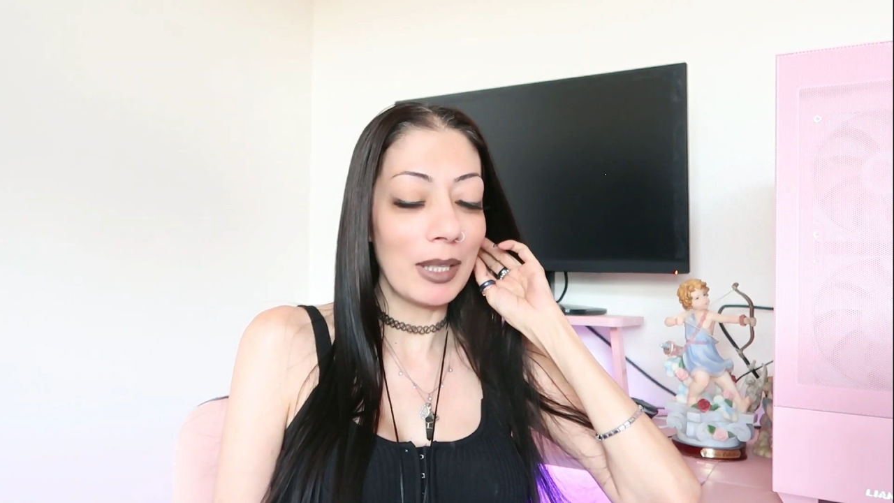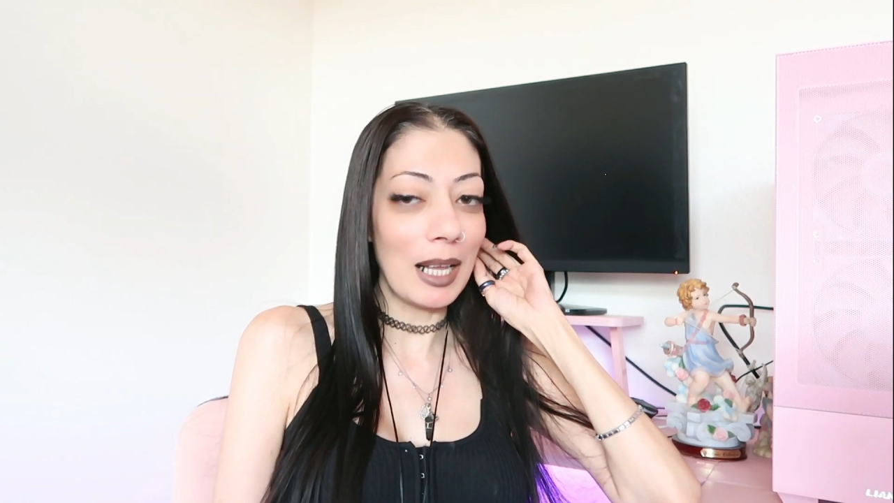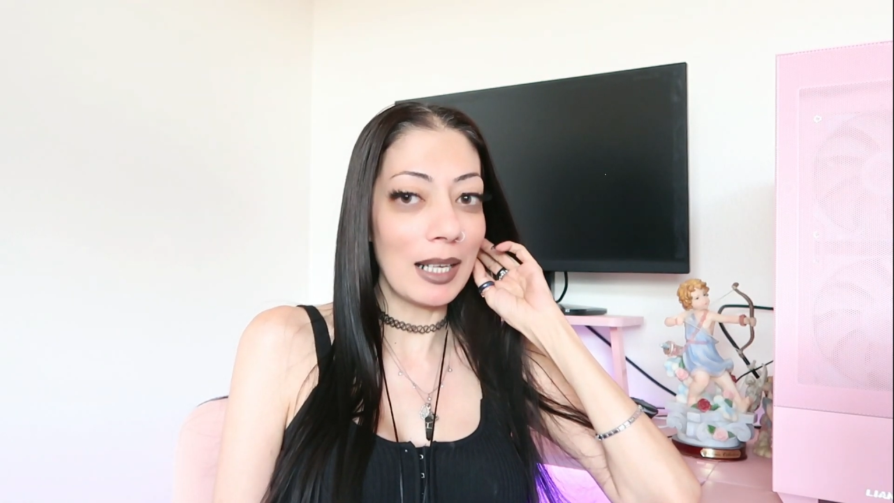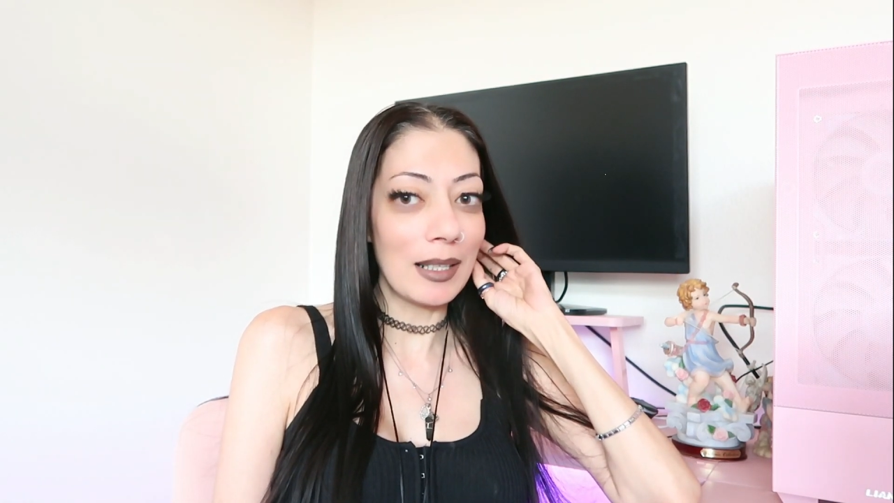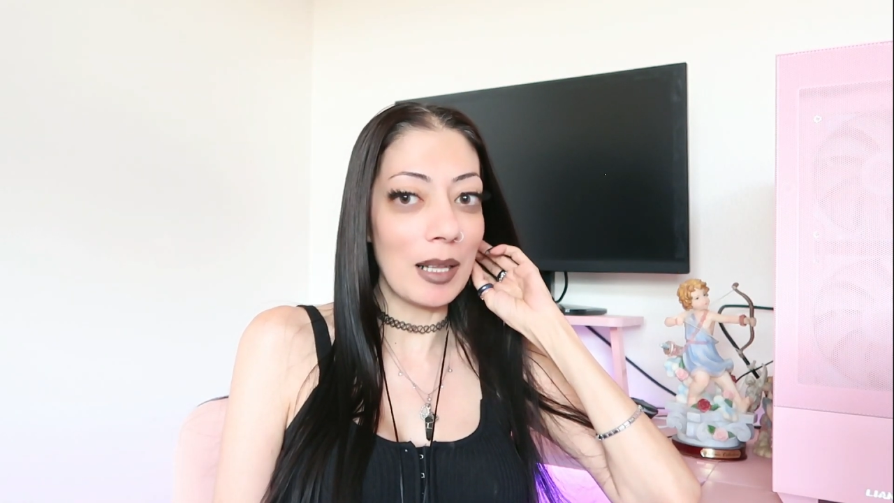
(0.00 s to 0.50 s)
but
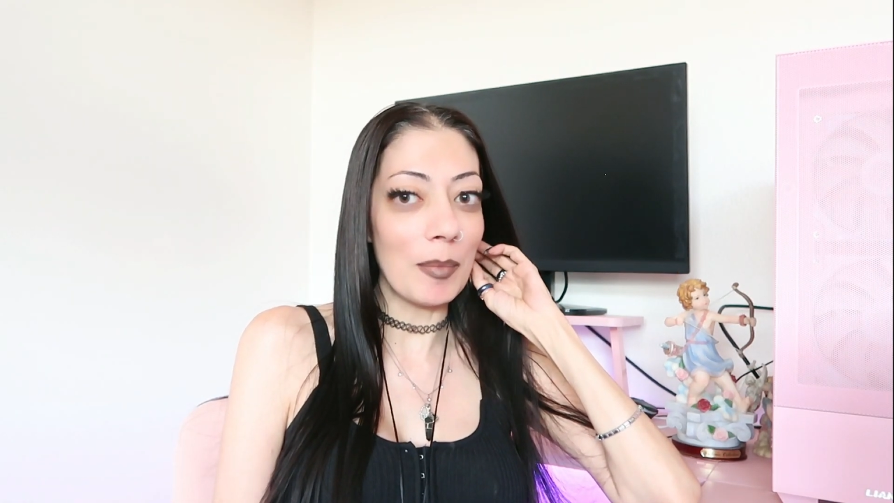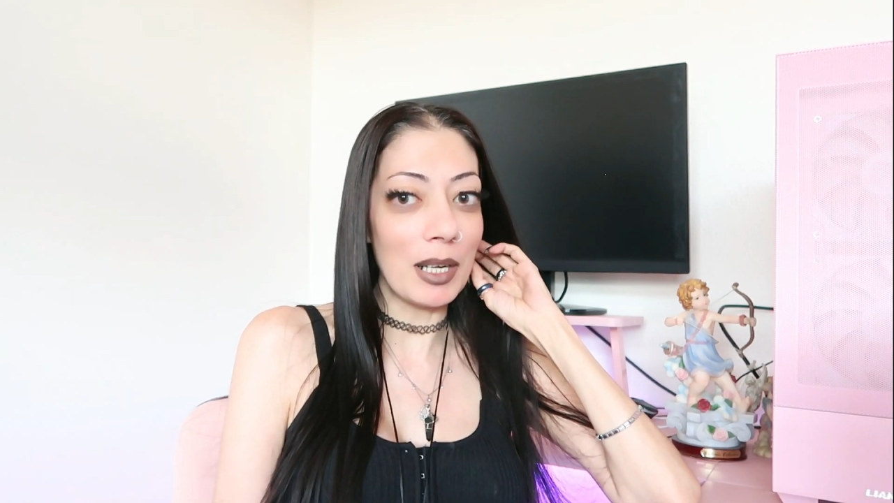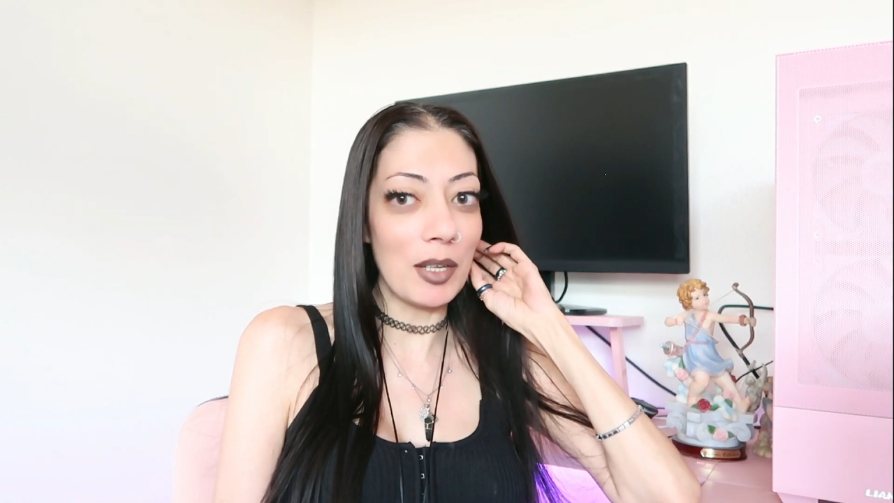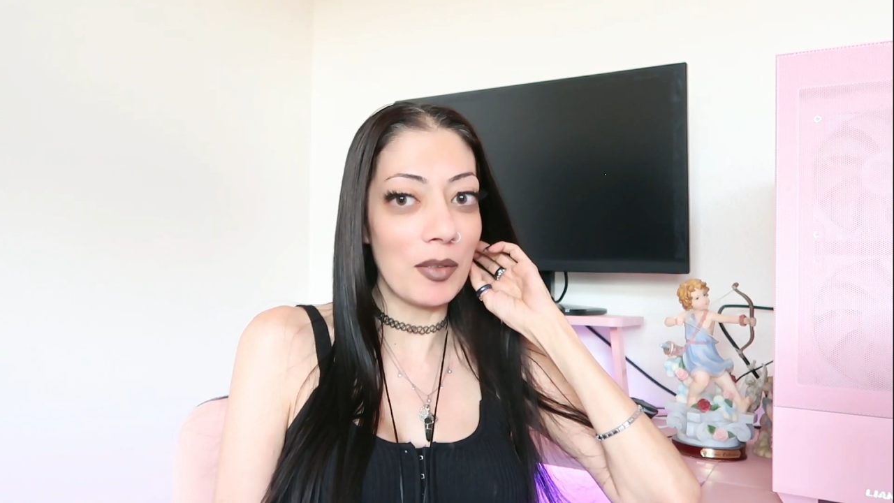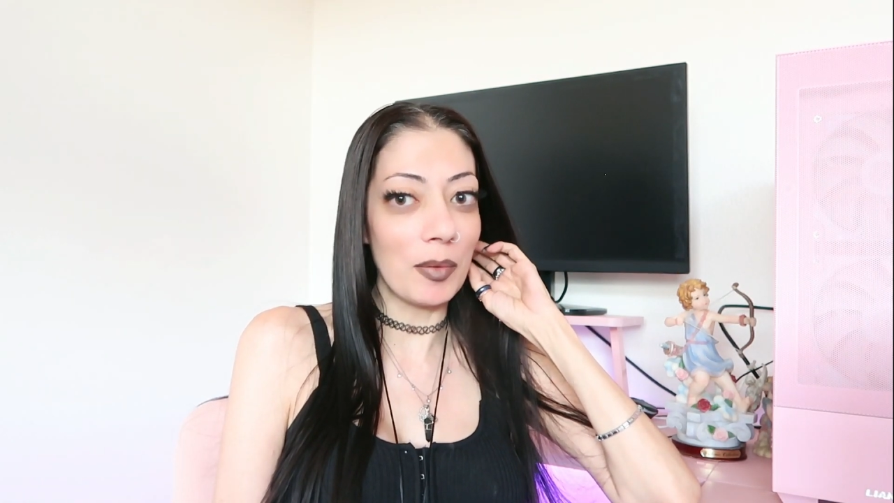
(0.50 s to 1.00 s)
like the
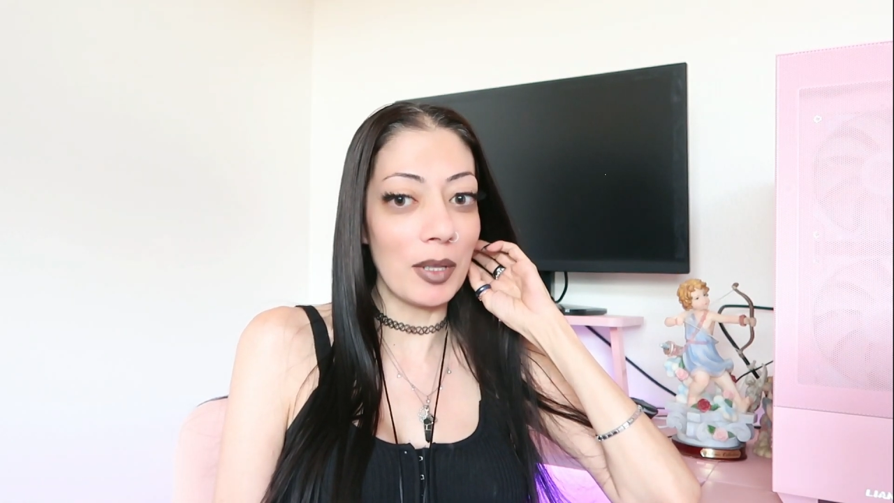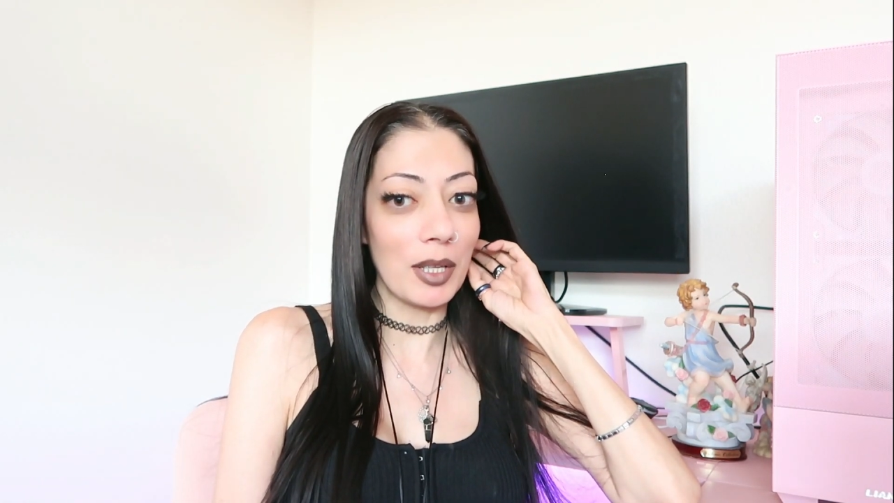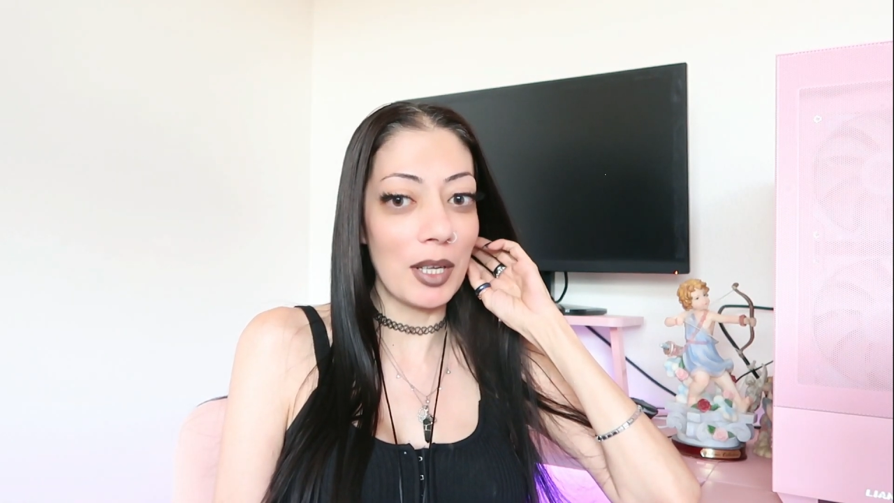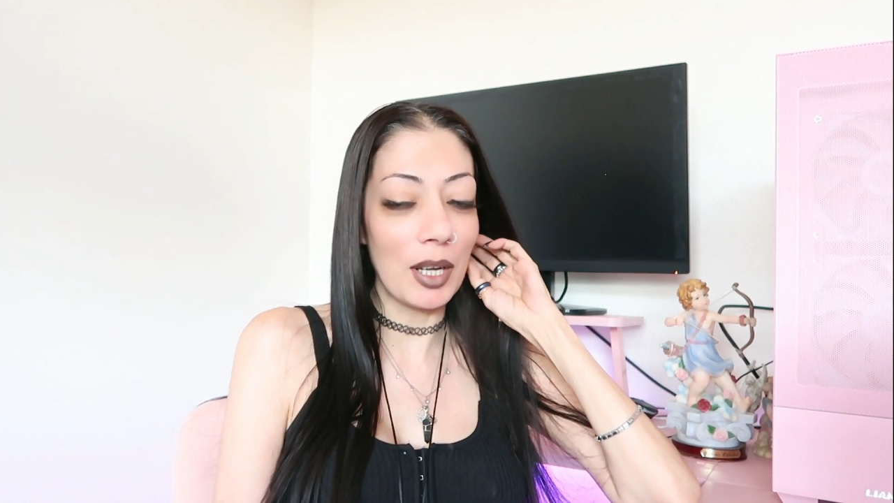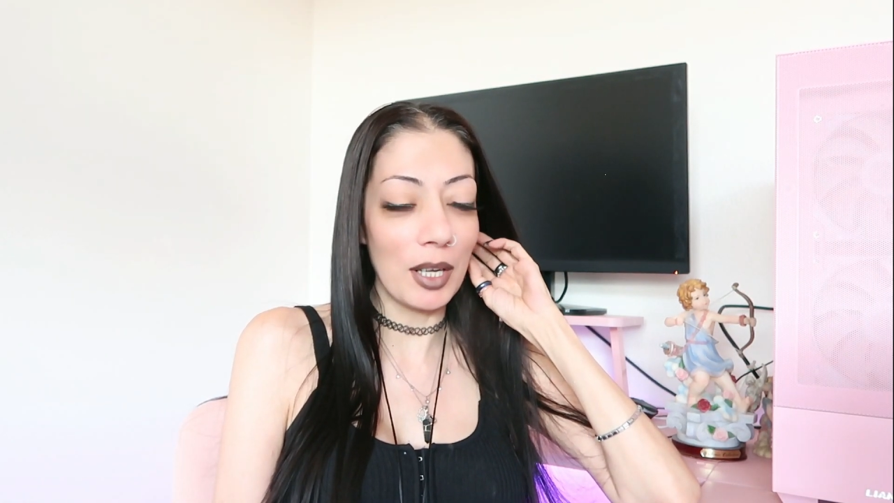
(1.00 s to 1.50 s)
money is
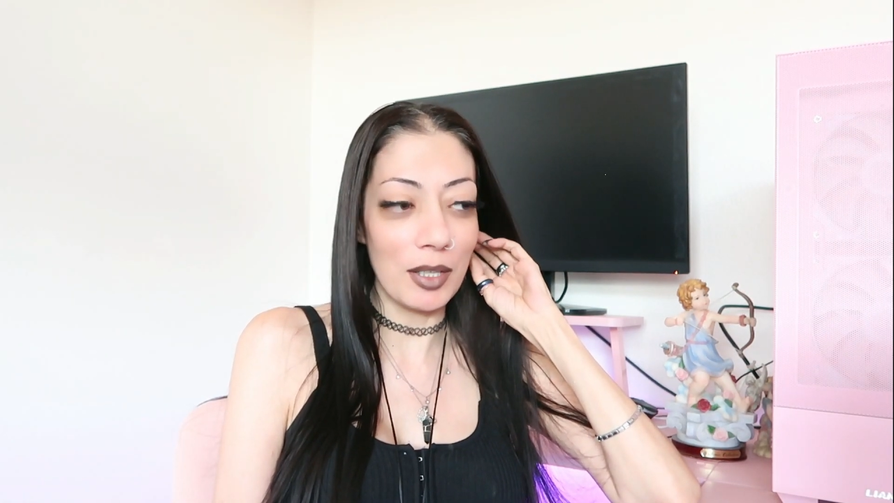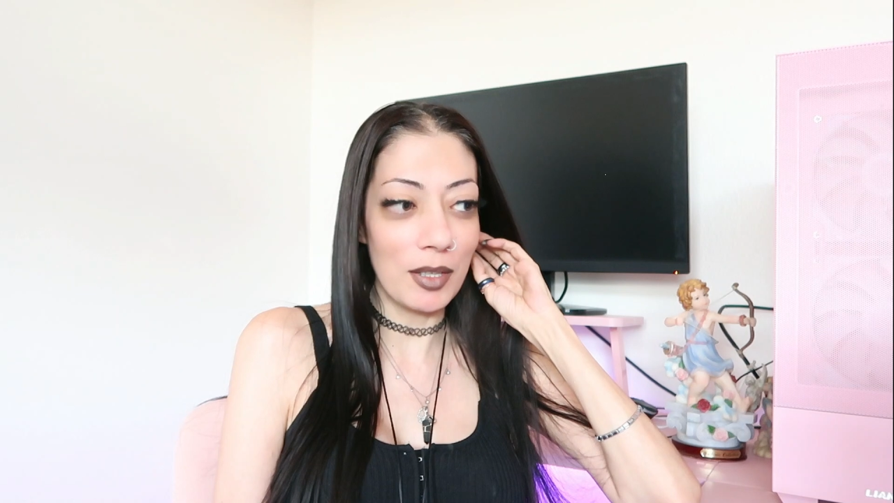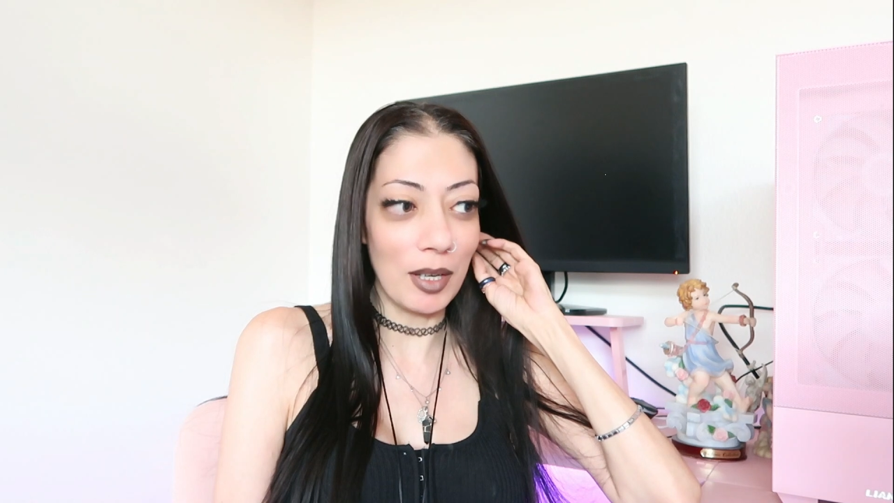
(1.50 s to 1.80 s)
really good,